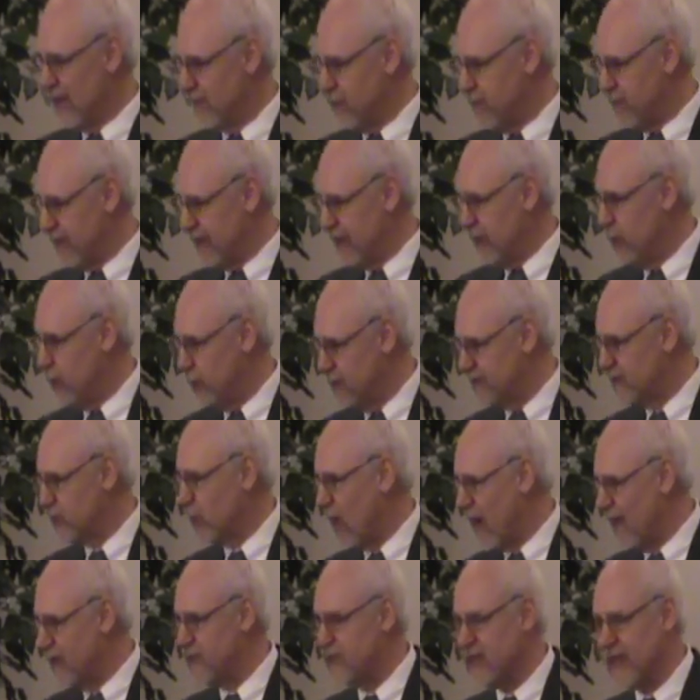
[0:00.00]
to everybody who was
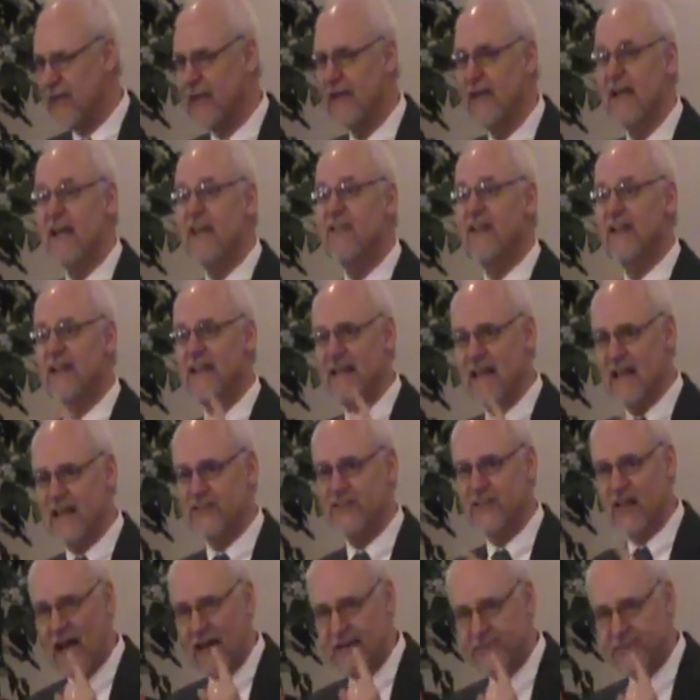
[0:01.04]
watching that yes,